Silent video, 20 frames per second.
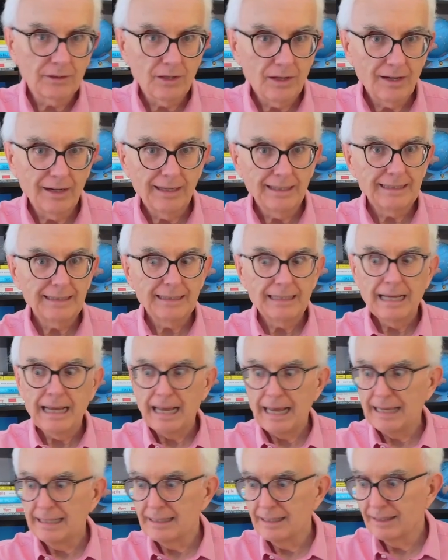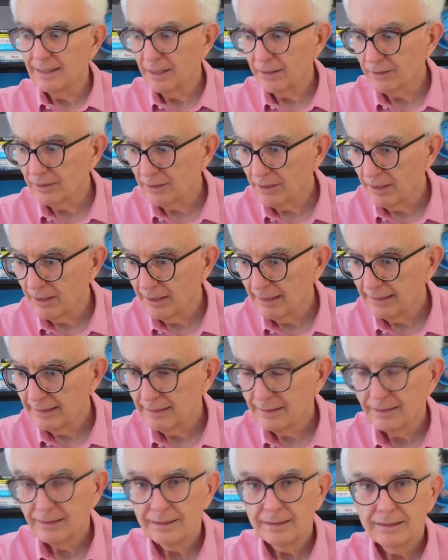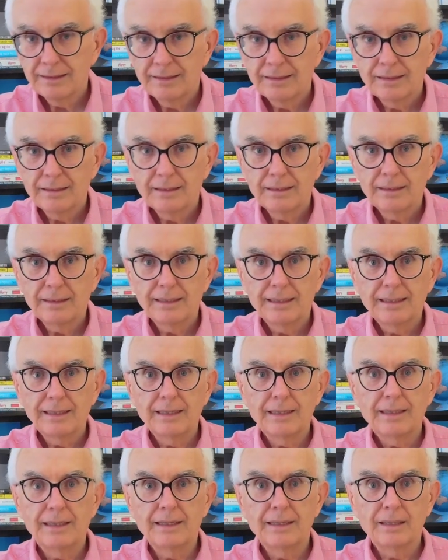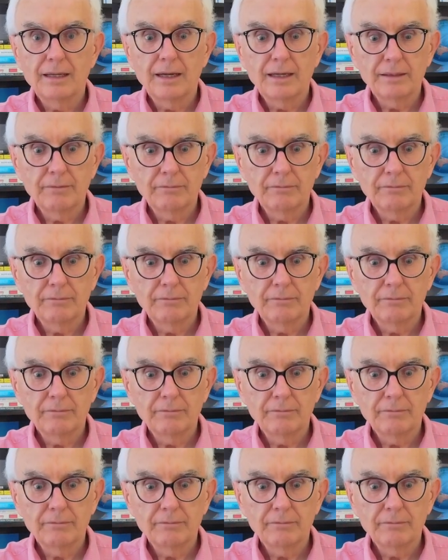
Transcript: line and another line. And I